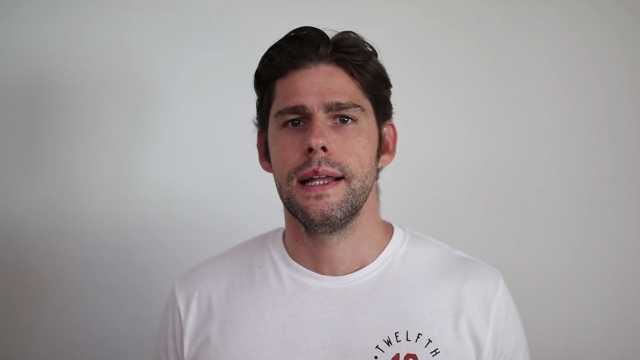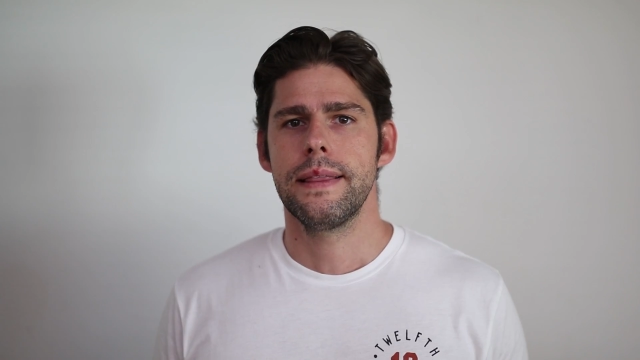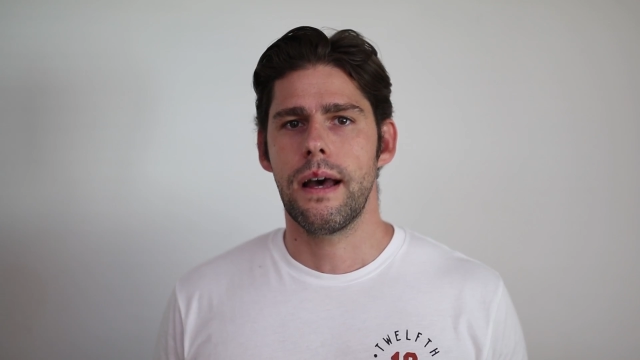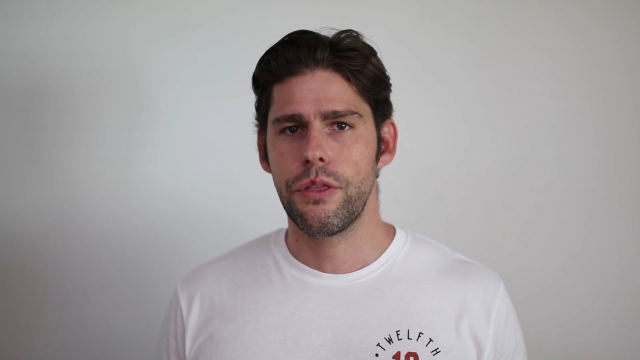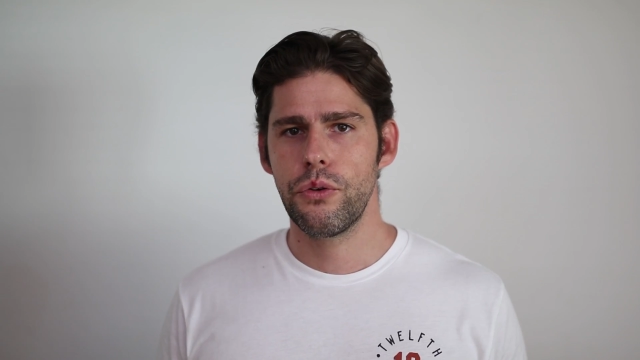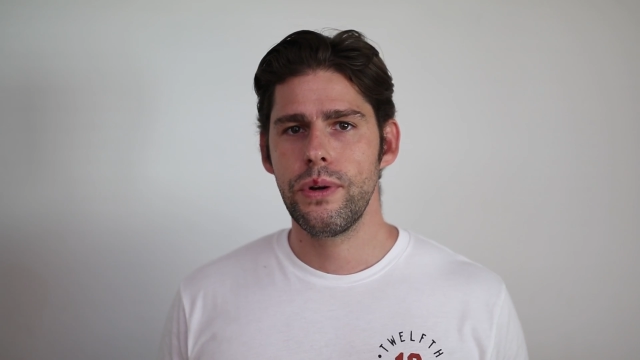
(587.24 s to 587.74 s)

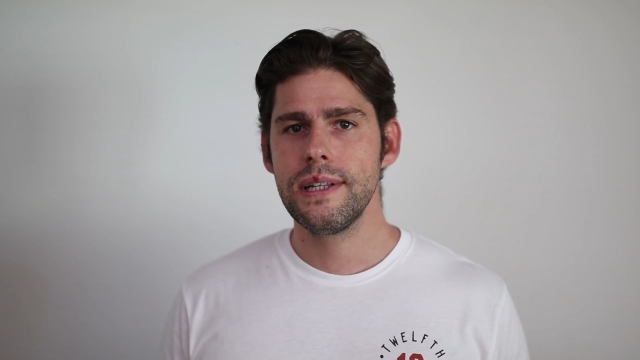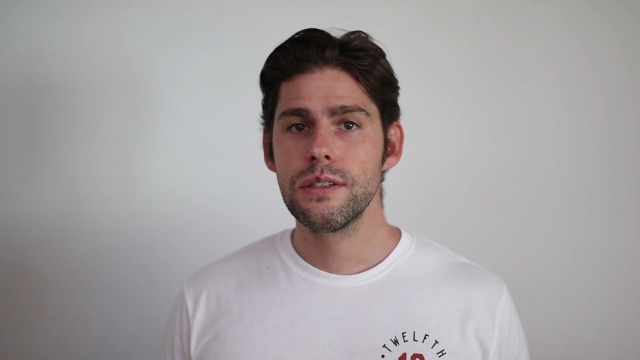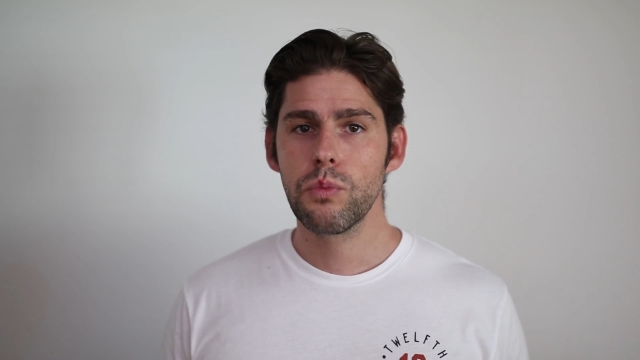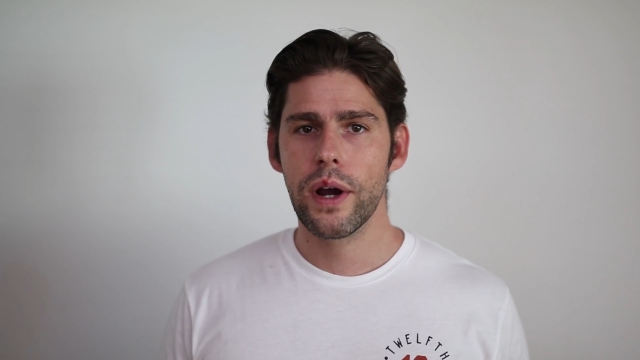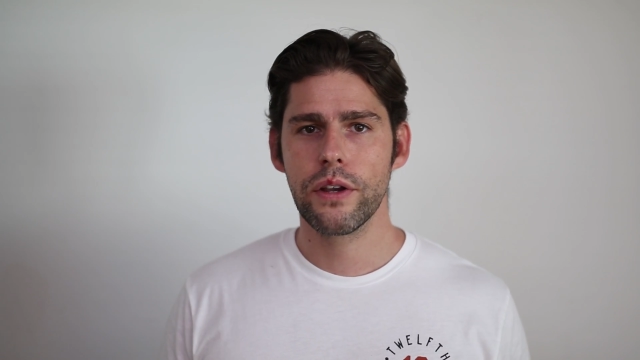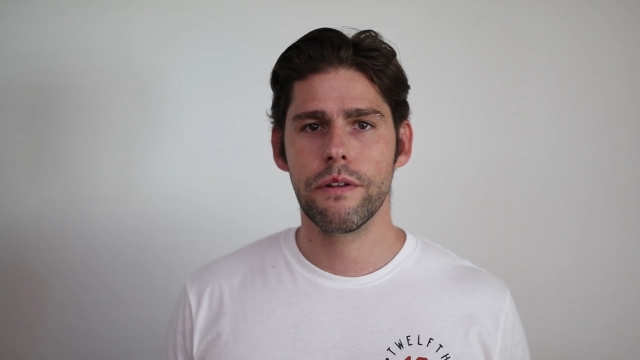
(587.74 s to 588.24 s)
Now the
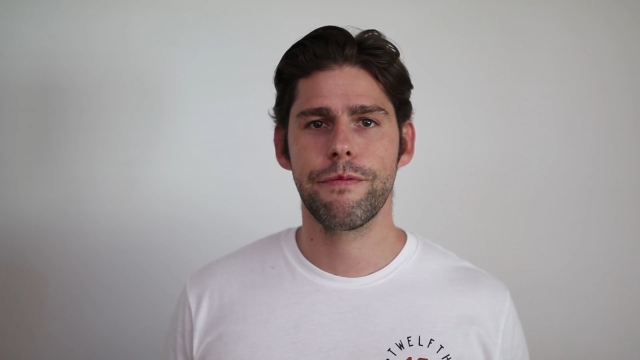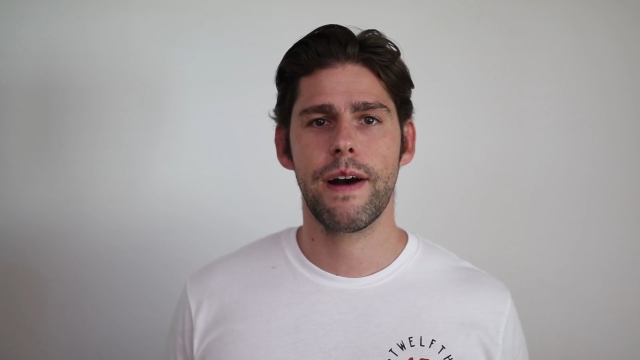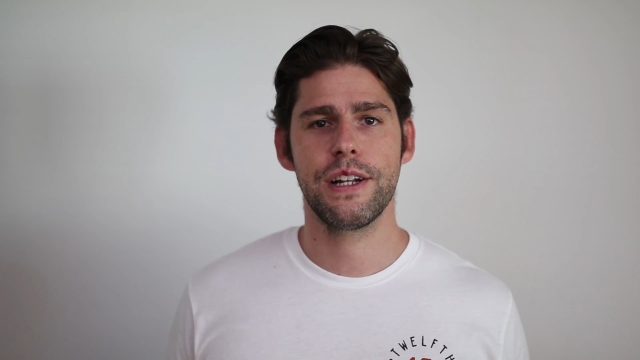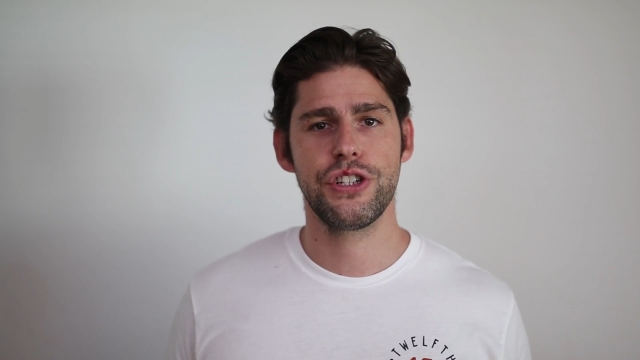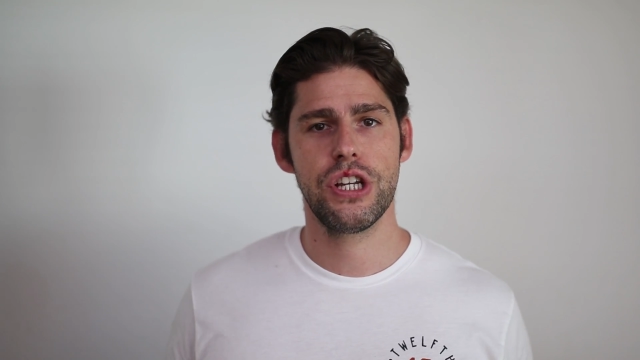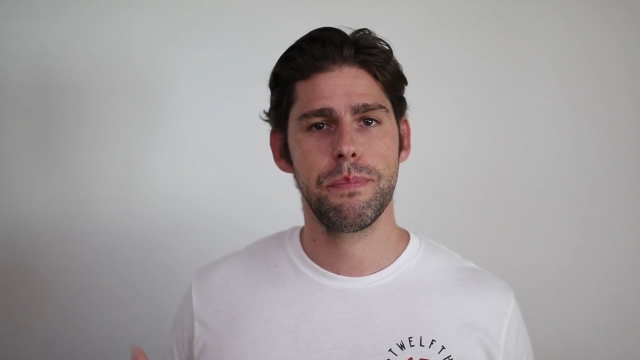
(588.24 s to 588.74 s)
reason why you'll
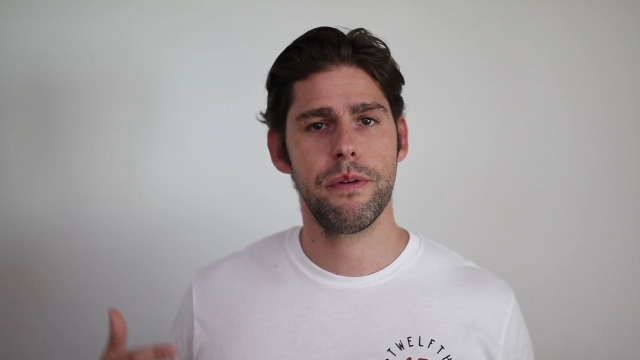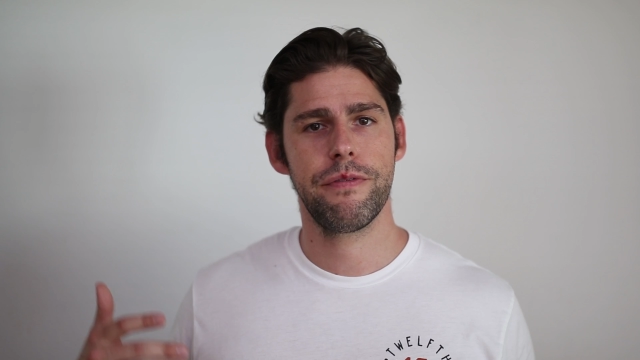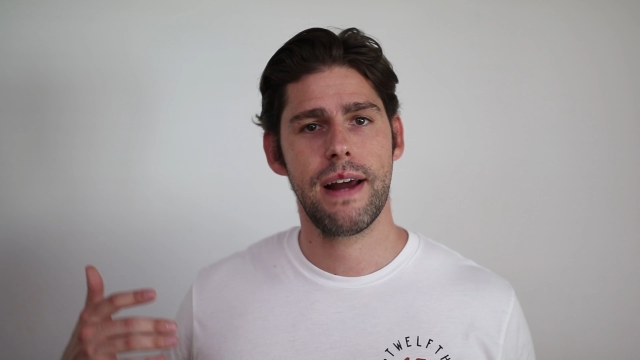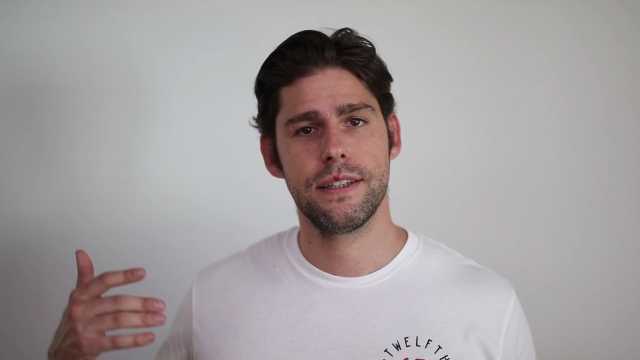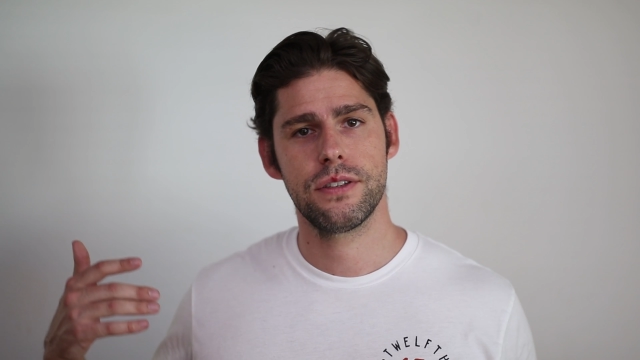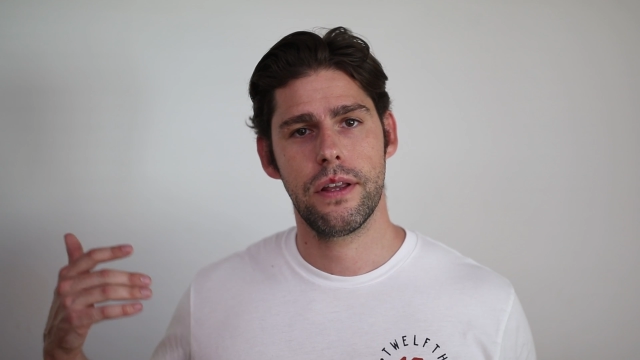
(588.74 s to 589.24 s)
find cheaper
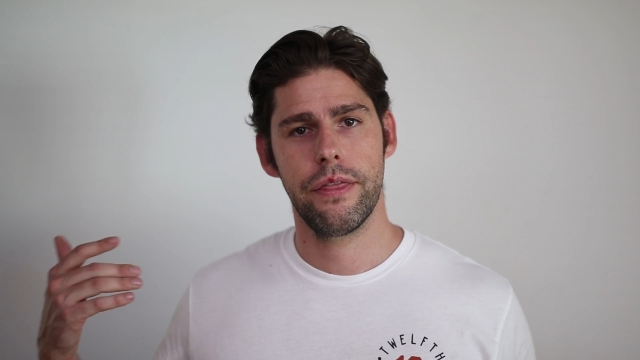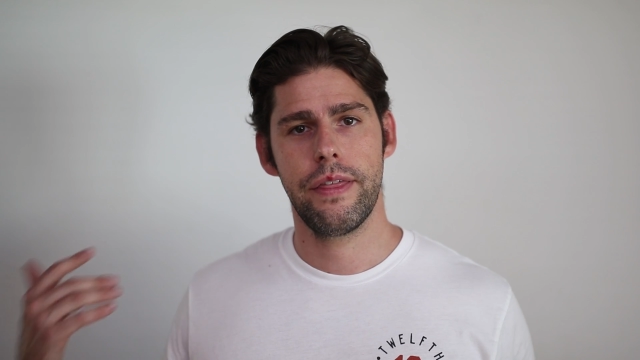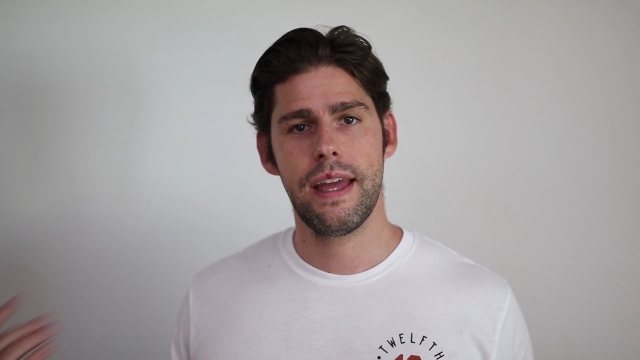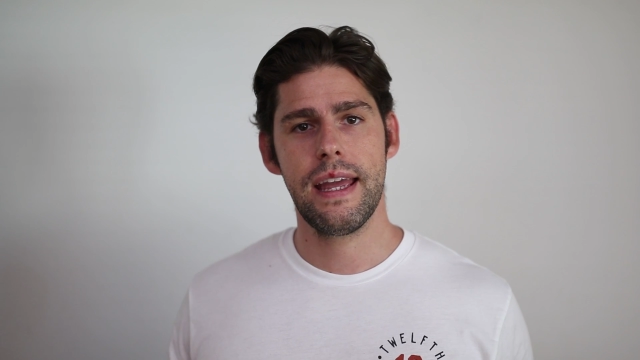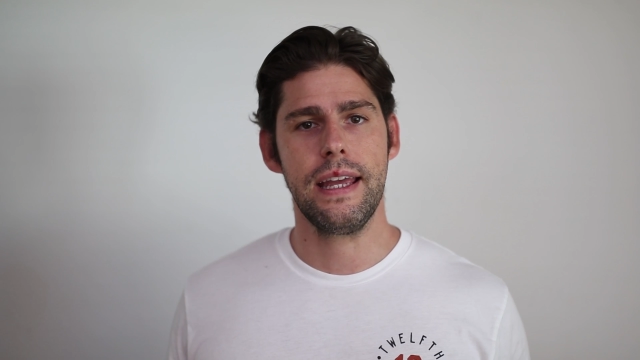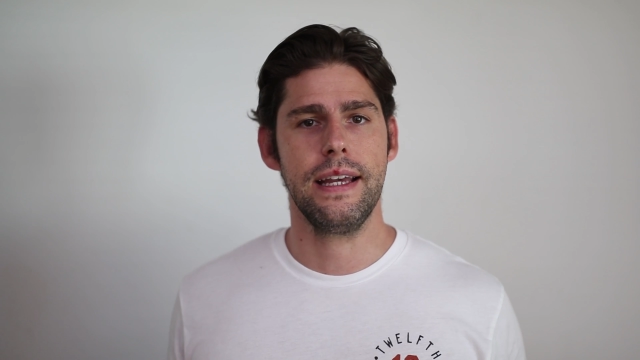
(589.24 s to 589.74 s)
flights on there